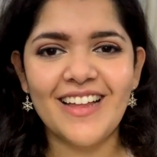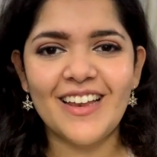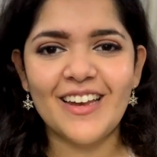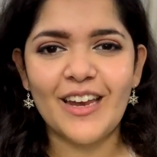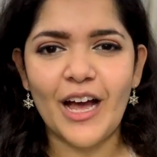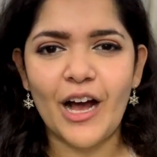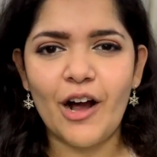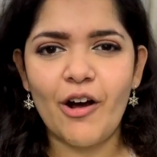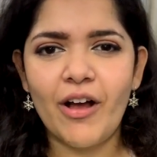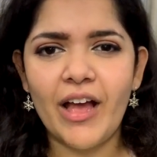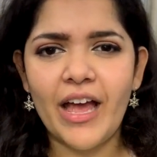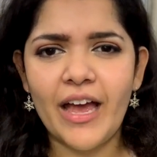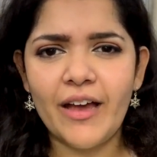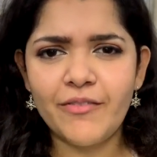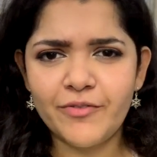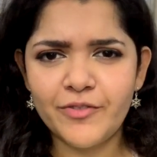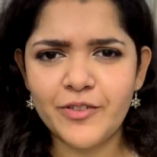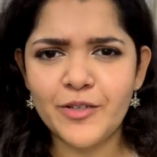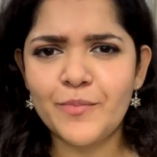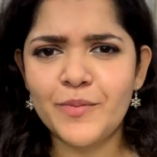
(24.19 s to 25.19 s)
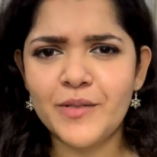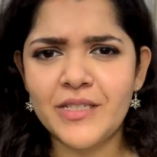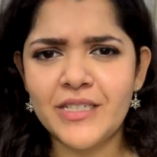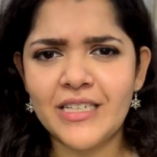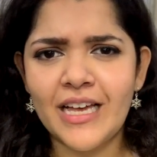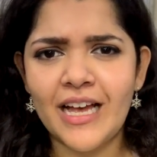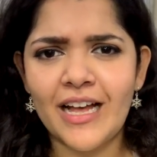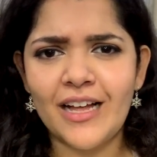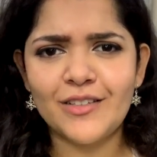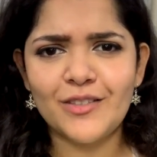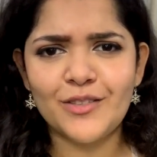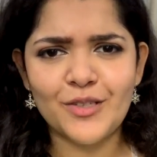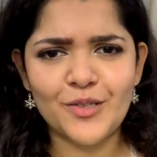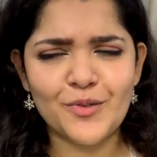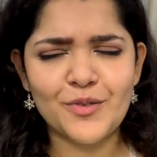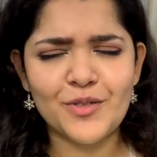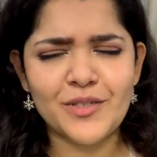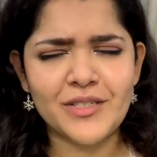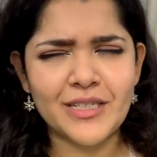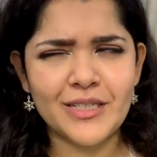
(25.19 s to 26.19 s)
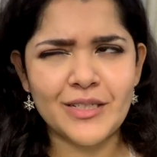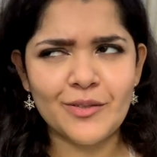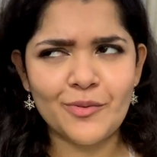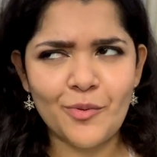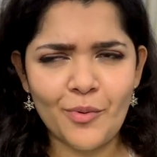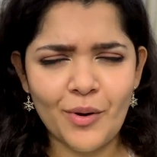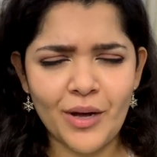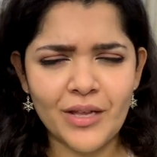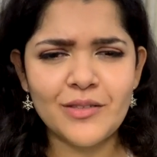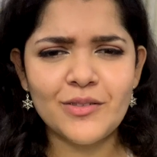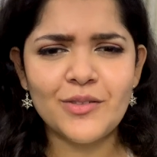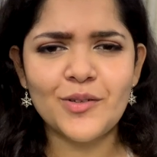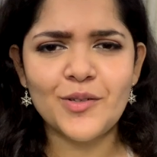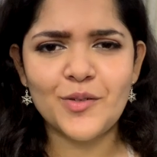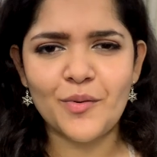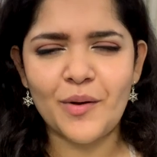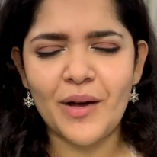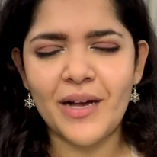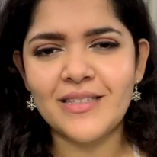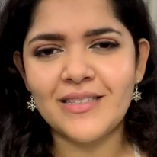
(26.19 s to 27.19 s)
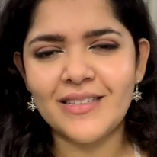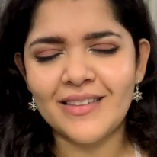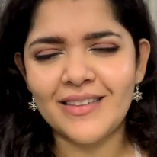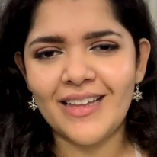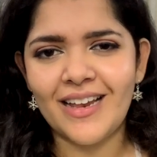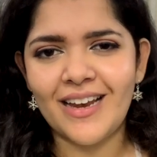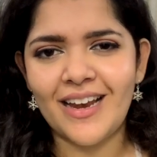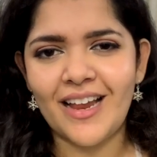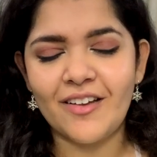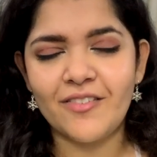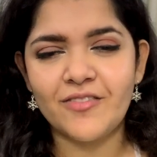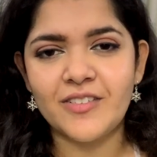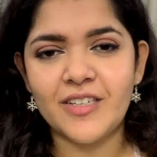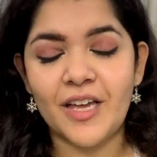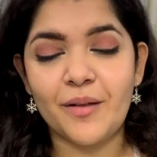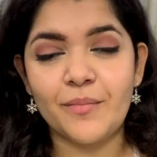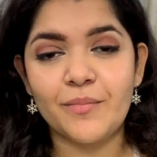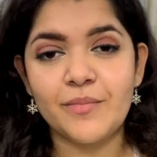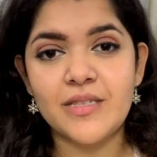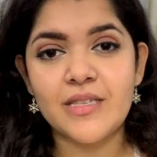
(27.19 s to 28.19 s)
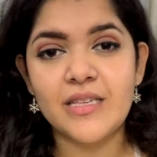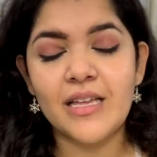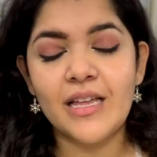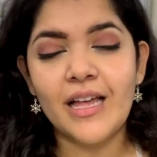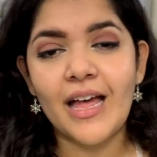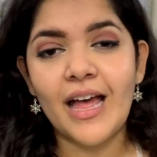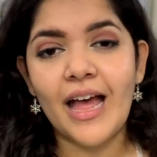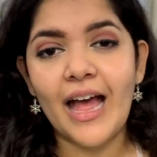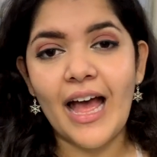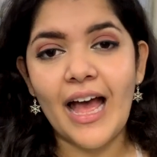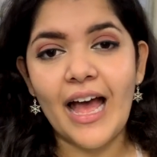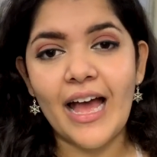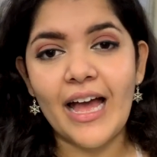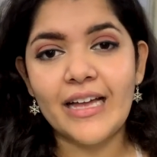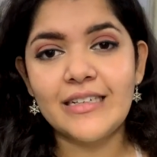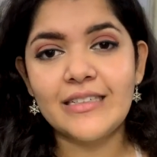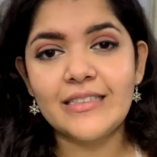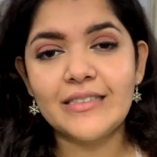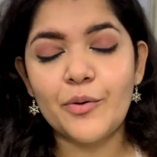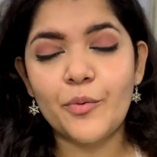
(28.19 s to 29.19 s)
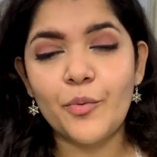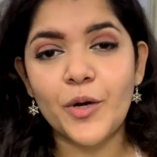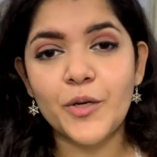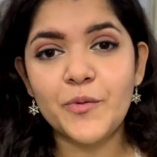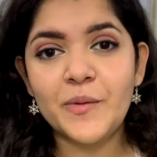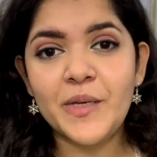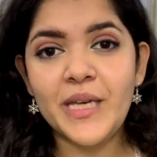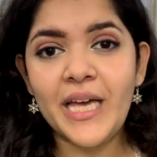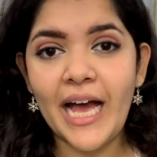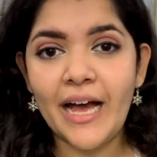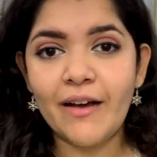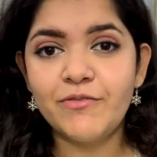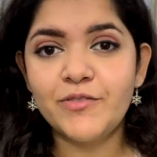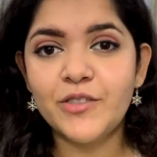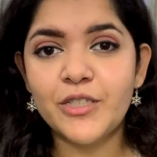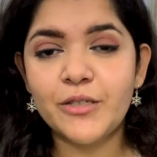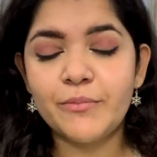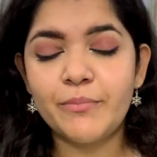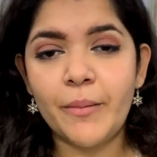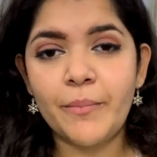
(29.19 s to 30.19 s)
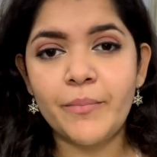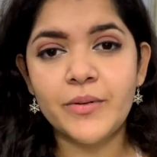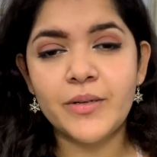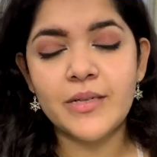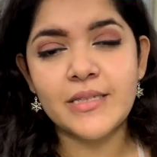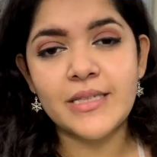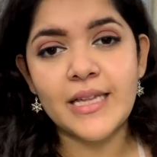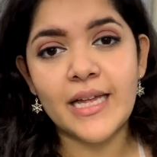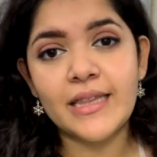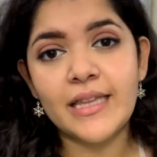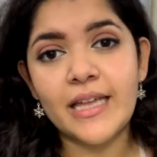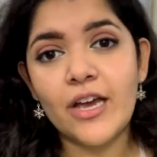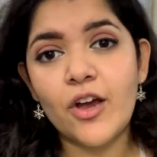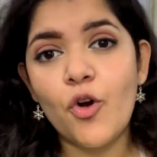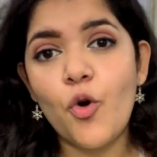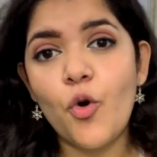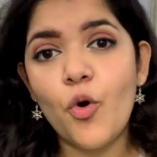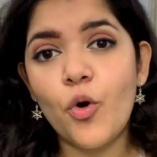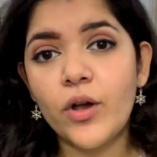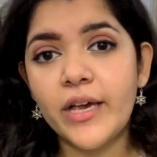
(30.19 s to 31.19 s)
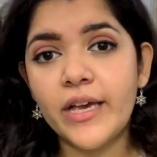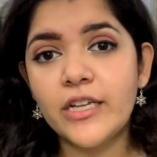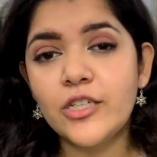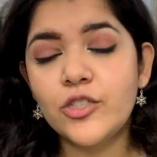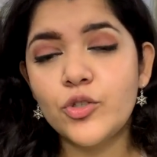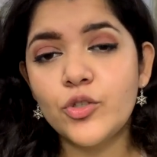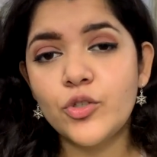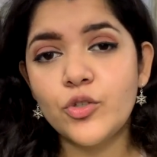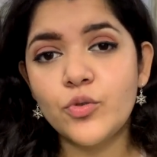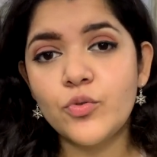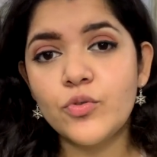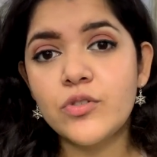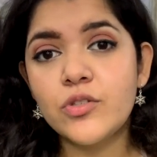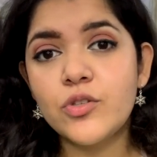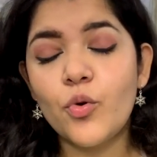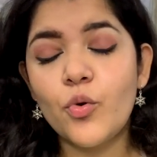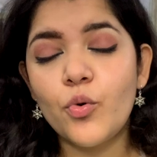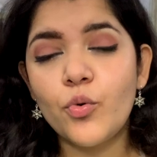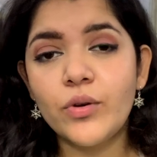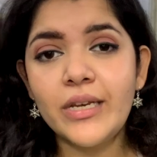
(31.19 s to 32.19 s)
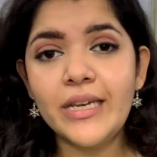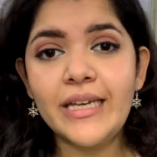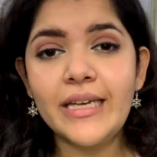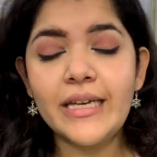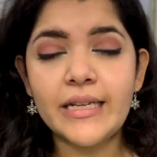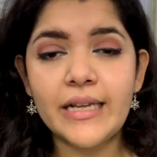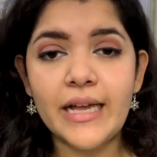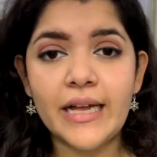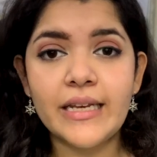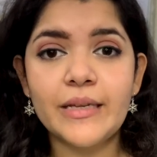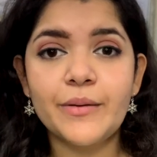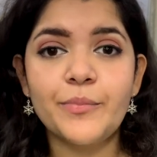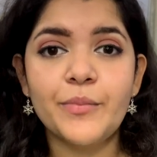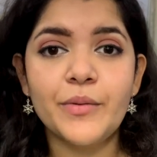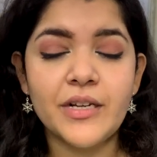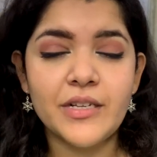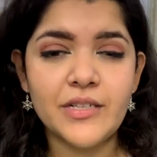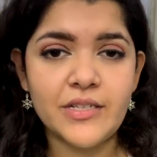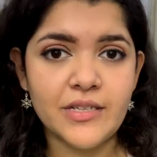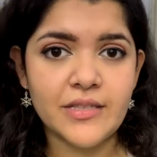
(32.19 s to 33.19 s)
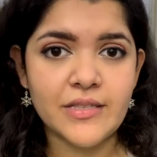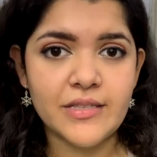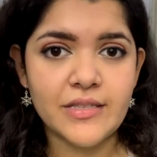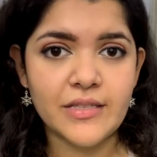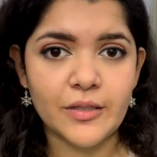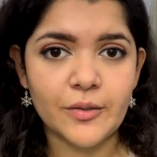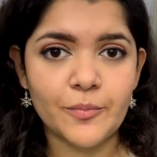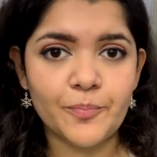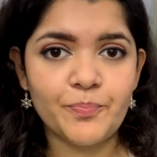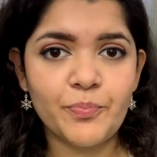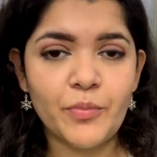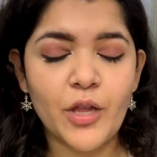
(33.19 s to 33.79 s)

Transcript: Now everybody has used it once or twice in their lifetimes. And what we have to remember is that they're okay to use only in an emergency.